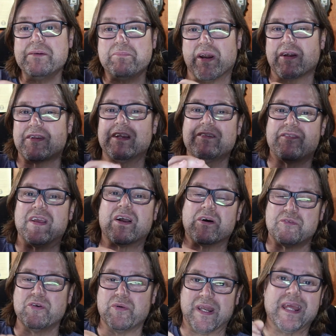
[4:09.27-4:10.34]
but I didn't think I'd
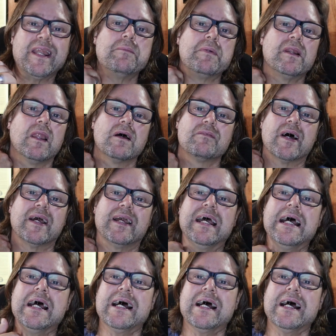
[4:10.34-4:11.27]
do it in the middle of a